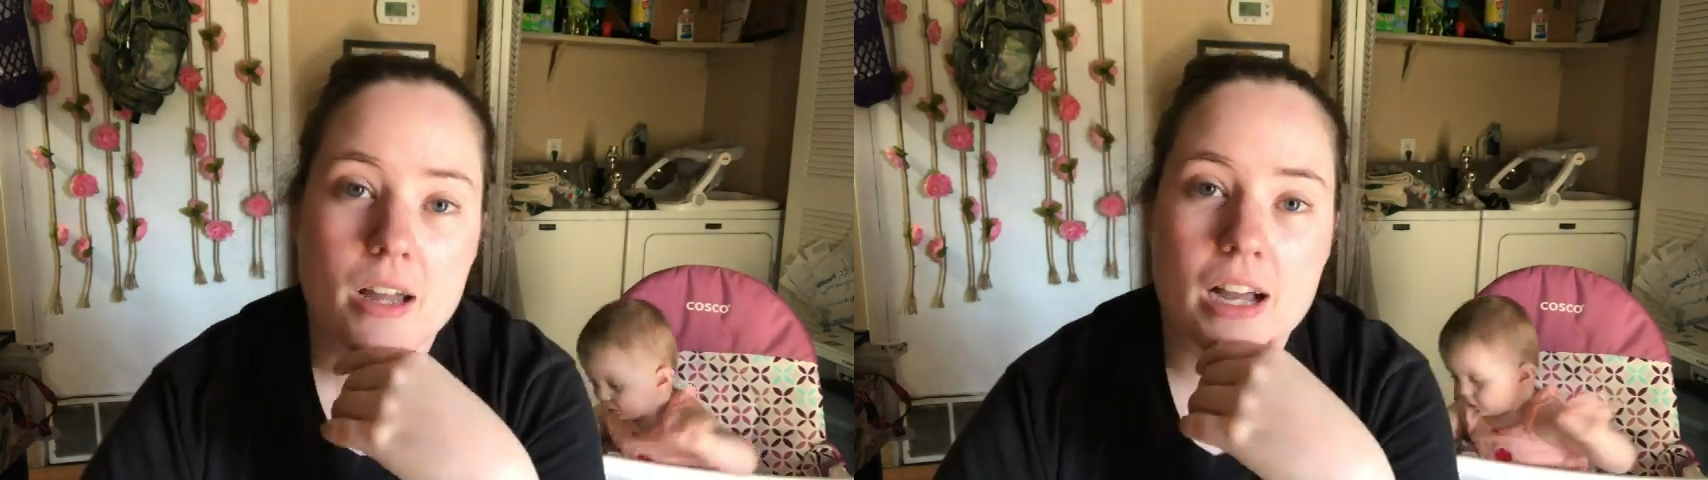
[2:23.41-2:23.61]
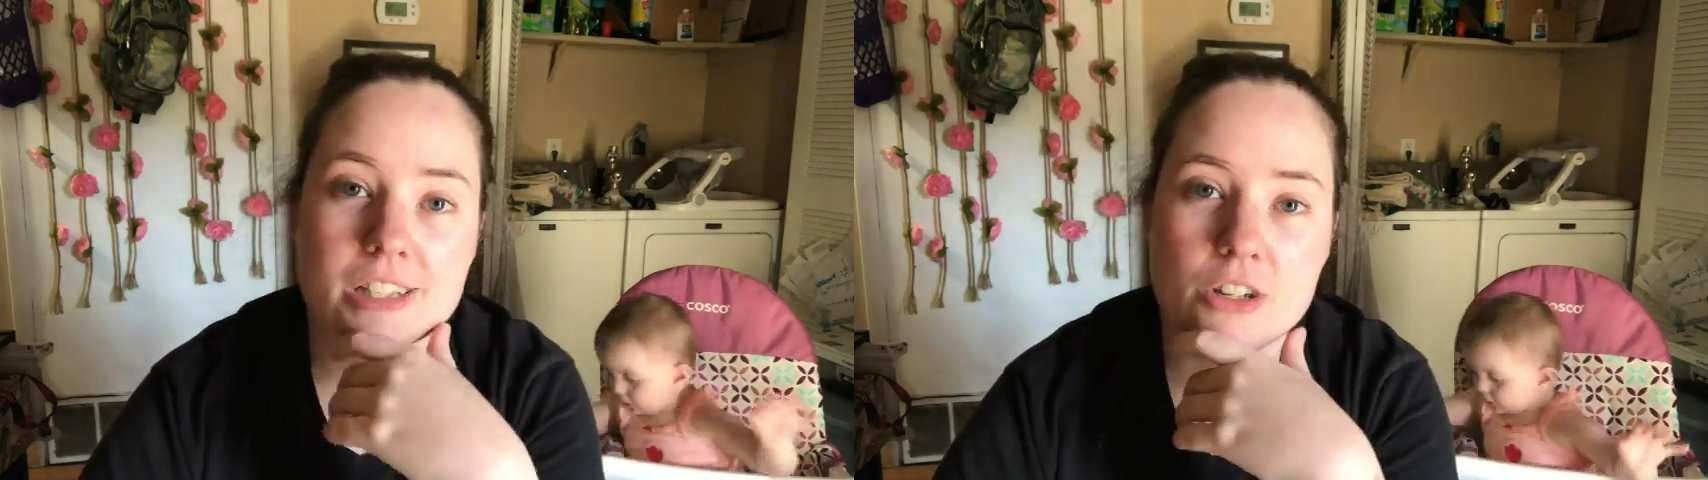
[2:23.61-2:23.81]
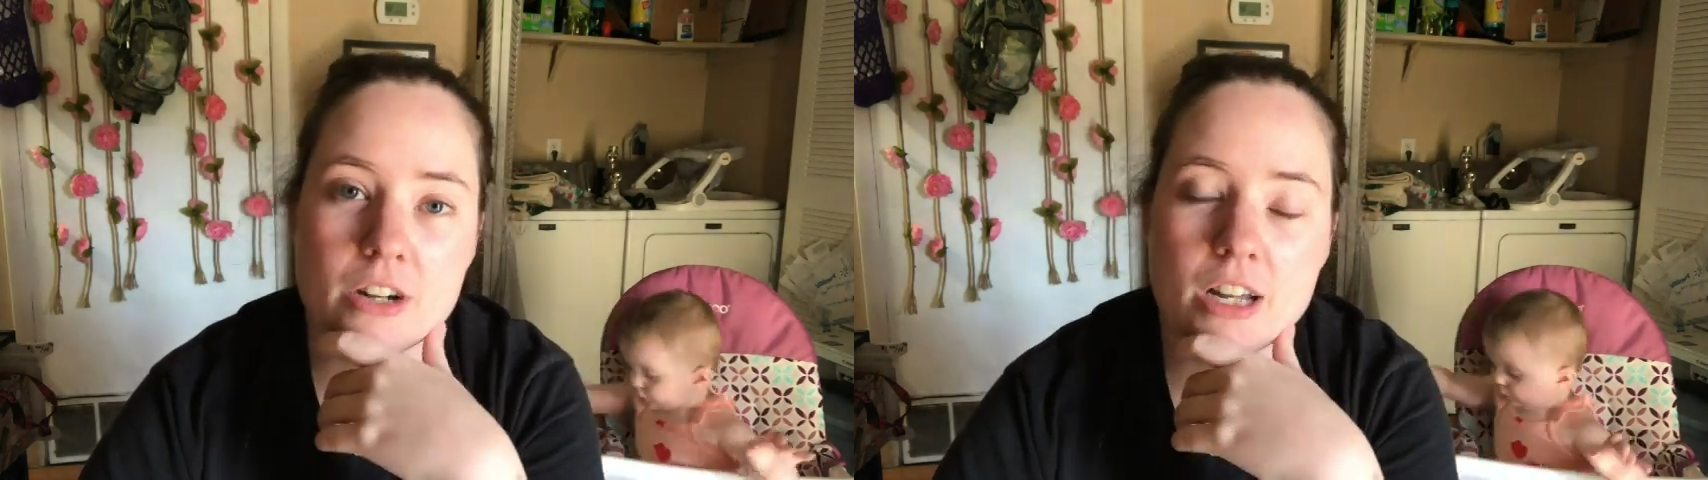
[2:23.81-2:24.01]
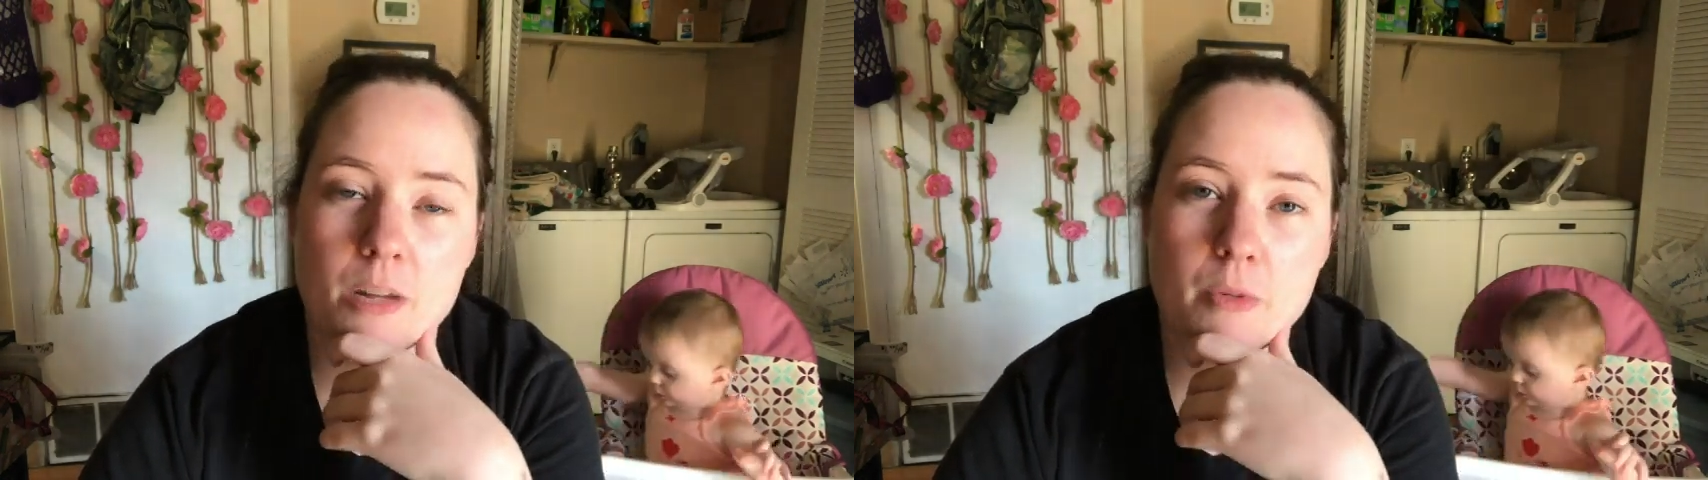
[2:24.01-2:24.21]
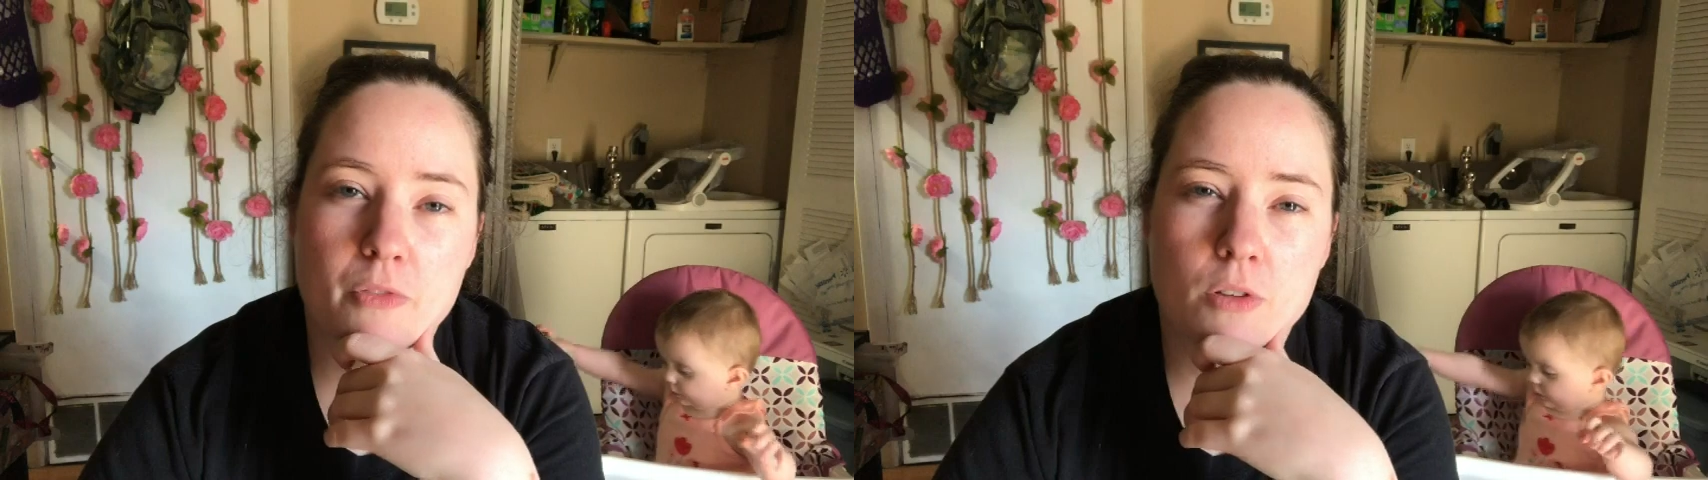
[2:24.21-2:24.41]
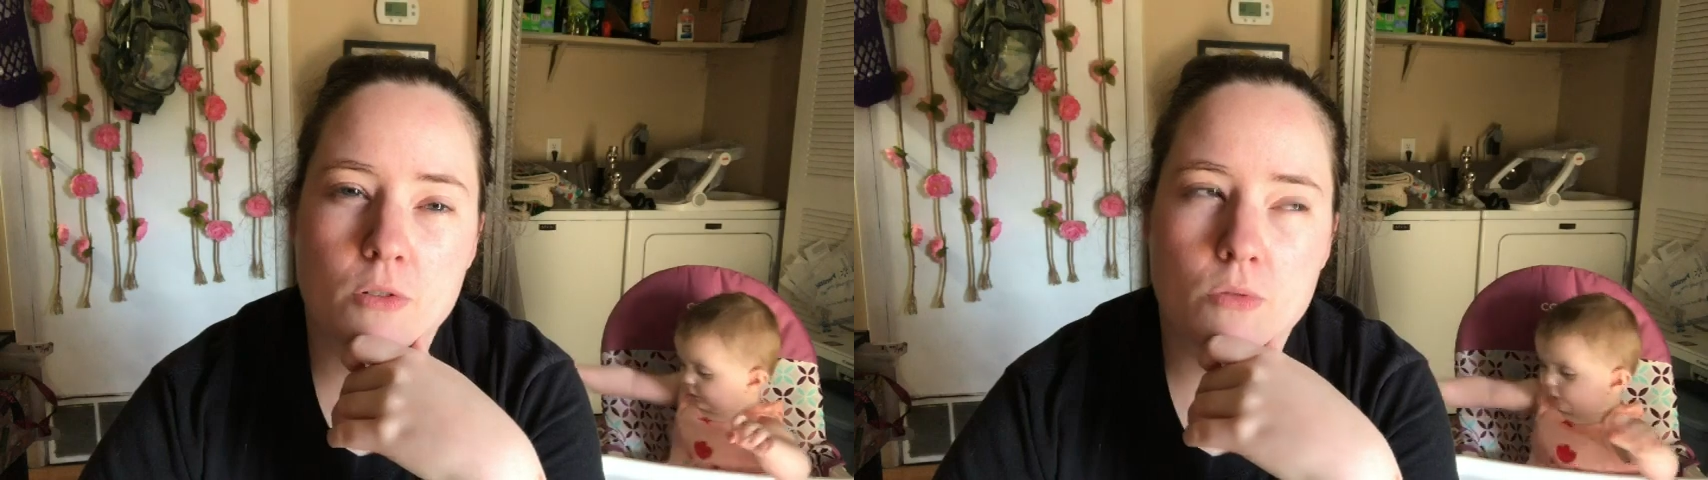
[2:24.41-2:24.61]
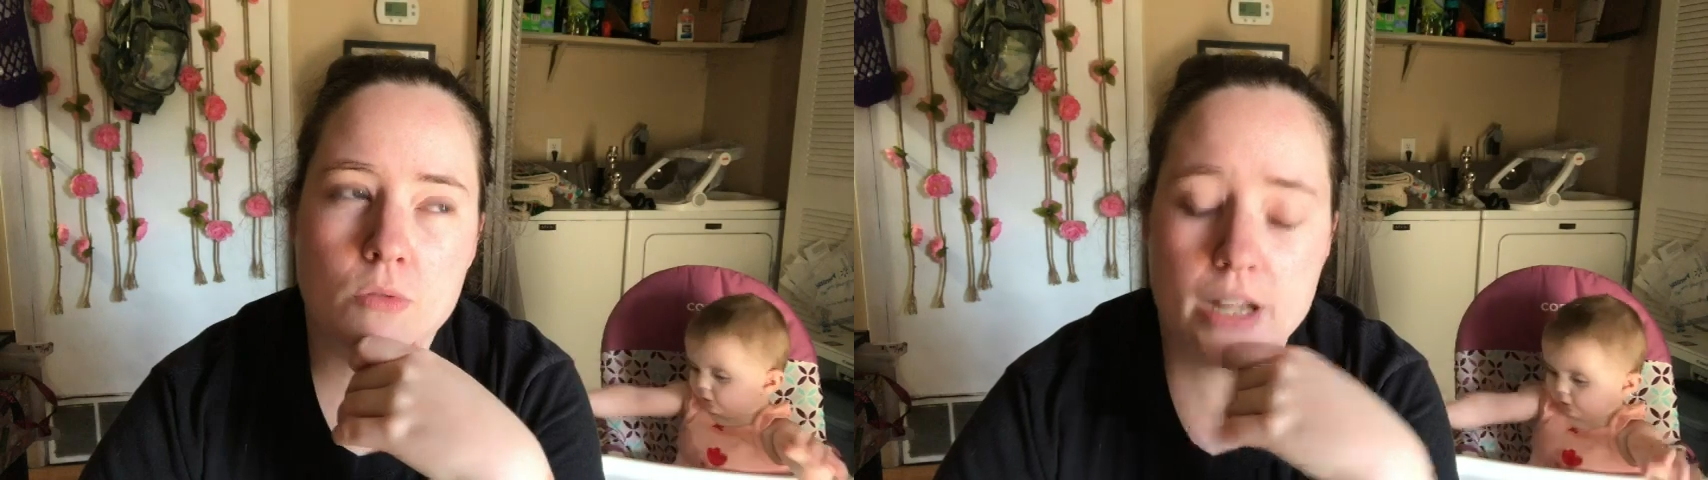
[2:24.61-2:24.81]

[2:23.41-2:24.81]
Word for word: I started him a few